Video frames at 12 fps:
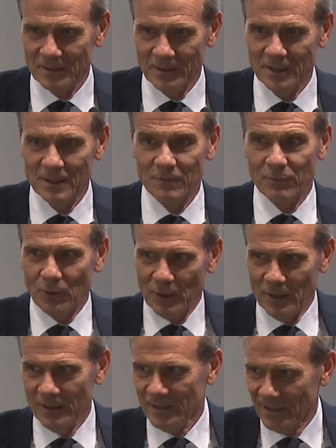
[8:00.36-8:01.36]
right? He's
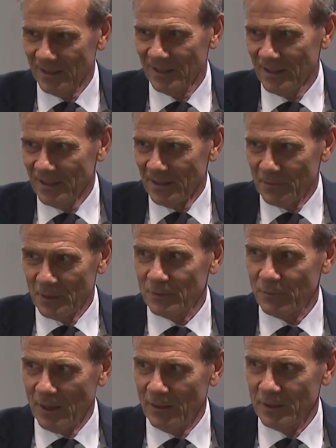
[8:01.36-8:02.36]
foiling.
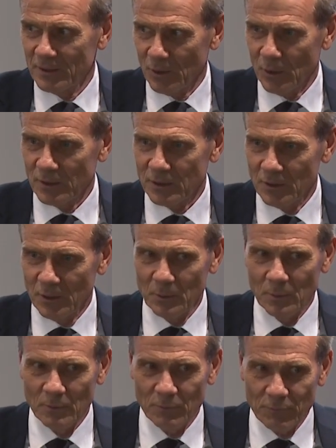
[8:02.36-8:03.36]
This ferry is
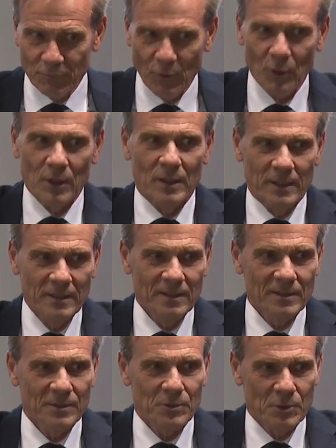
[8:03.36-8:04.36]
also
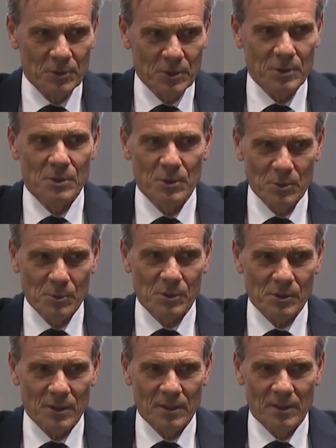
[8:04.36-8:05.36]
foiling to
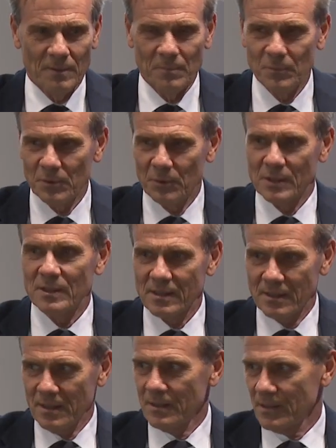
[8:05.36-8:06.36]
reduce the
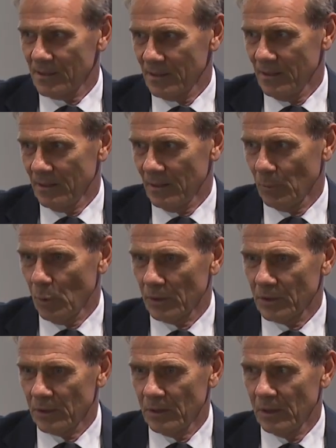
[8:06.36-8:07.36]
resistance in the
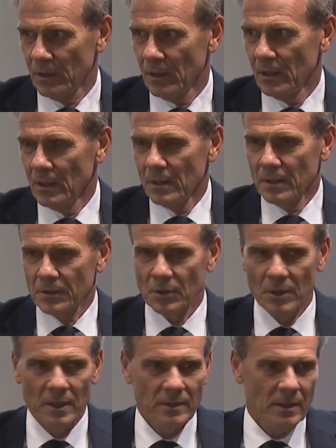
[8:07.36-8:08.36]
water.
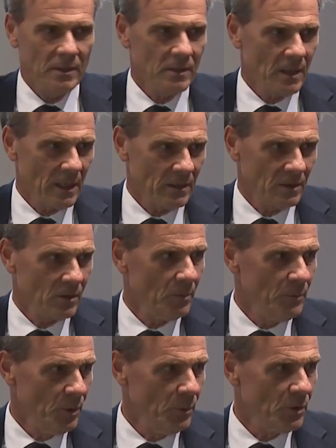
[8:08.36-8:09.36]
So they can cut
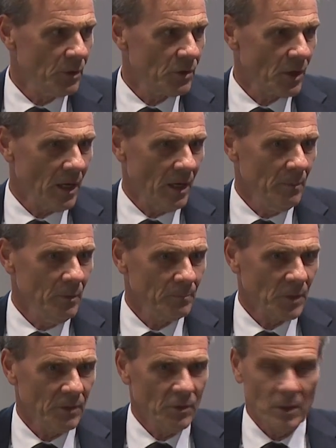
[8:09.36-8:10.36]
commuter
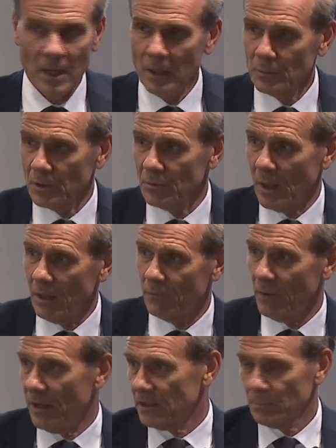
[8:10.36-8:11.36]
time, and they're allowed to
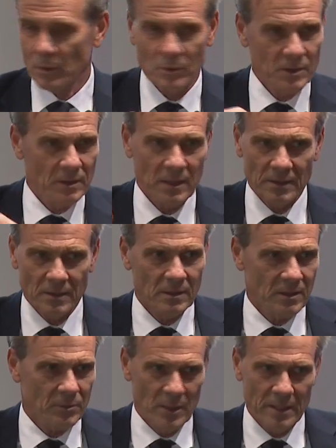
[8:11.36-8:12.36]
drive fast because it
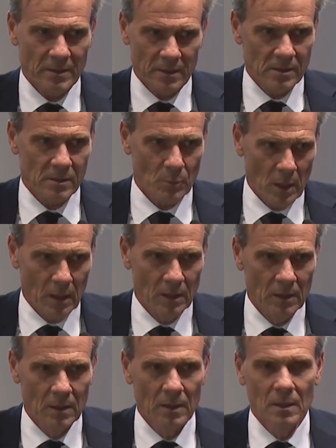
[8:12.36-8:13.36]
doesn't create any
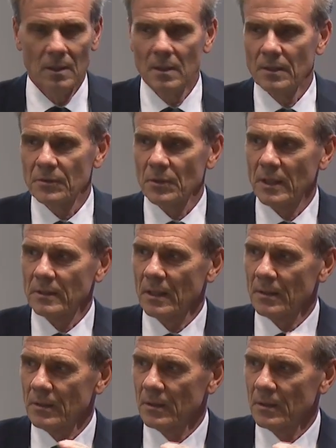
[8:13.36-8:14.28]
swell. So they